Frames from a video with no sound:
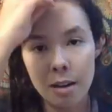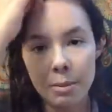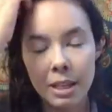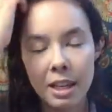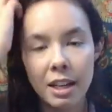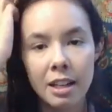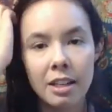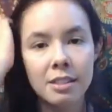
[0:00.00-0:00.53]

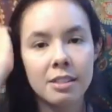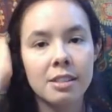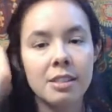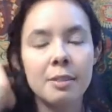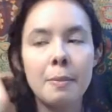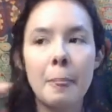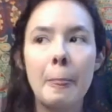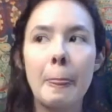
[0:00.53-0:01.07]

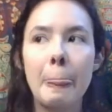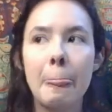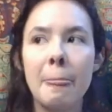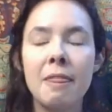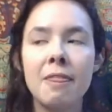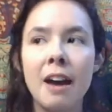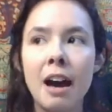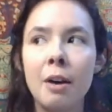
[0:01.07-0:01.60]
Because
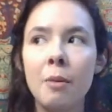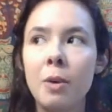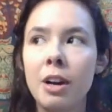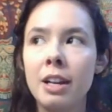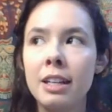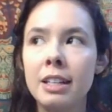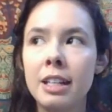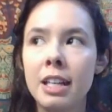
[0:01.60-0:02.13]
that
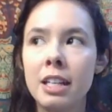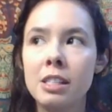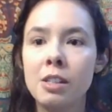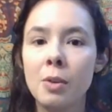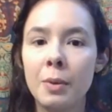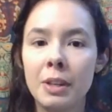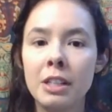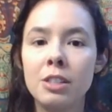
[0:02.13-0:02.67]
one is
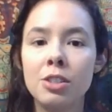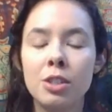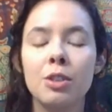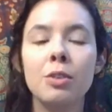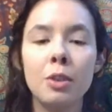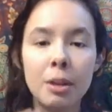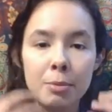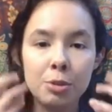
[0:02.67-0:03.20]
going
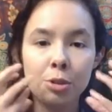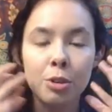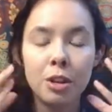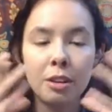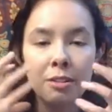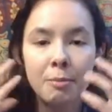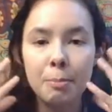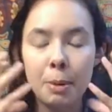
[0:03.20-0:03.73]
to
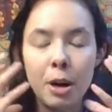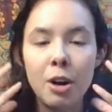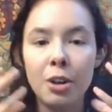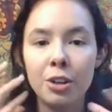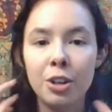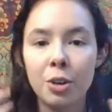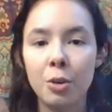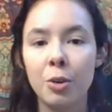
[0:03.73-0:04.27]
absorb
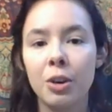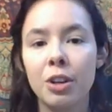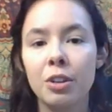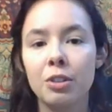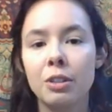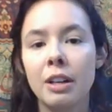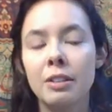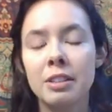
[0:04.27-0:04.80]
all your
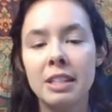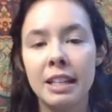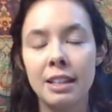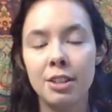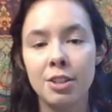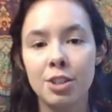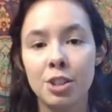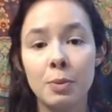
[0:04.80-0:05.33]
oil throughout the day
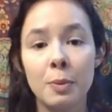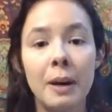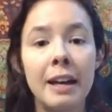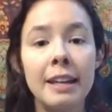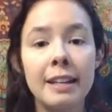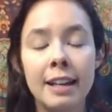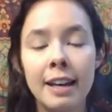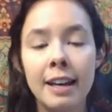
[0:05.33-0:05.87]
and your
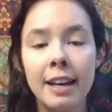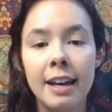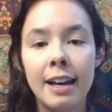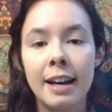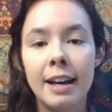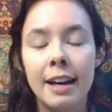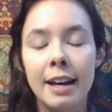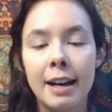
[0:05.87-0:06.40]
sweat.
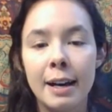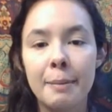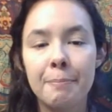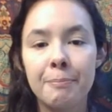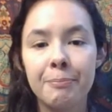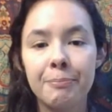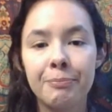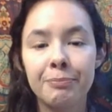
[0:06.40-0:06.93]

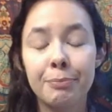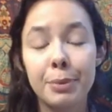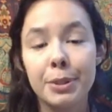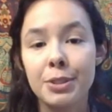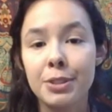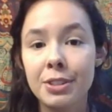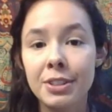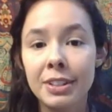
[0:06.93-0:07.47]

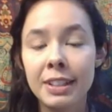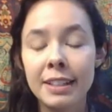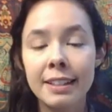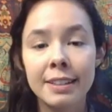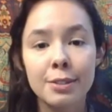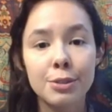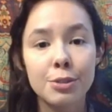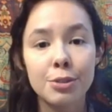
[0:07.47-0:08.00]
Personally,
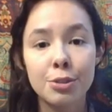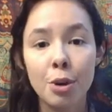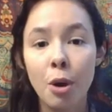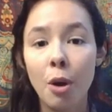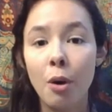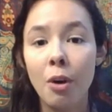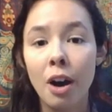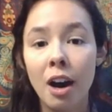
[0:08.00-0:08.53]
it gets
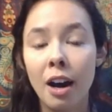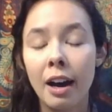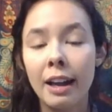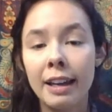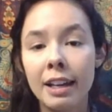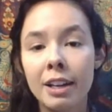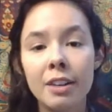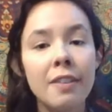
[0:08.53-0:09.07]
so
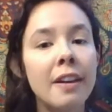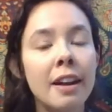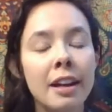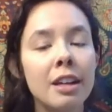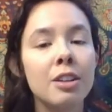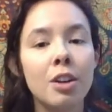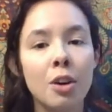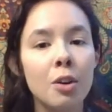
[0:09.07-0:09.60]
hot here that
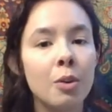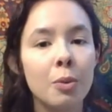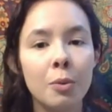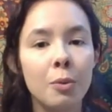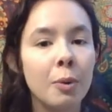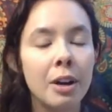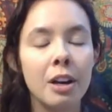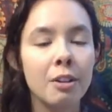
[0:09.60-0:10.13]
I don't
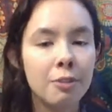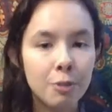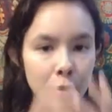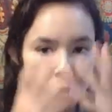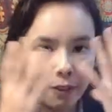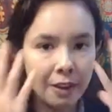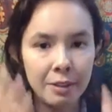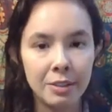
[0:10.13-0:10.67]
wear
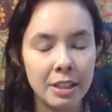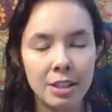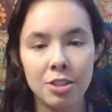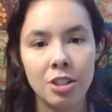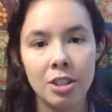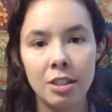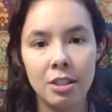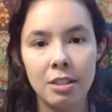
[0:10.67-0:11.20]
full
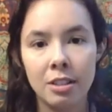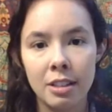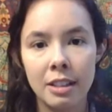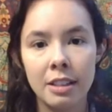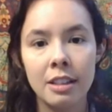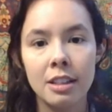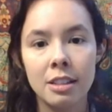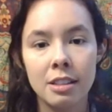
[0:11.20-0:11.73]
foundation
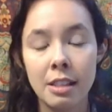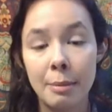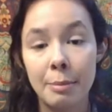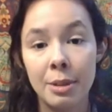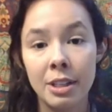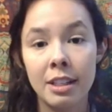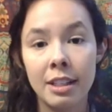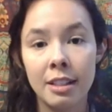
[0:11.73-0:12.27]
in the
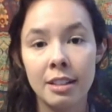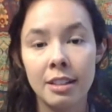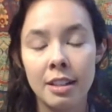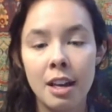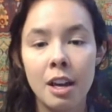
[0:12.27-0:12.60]
summer heat,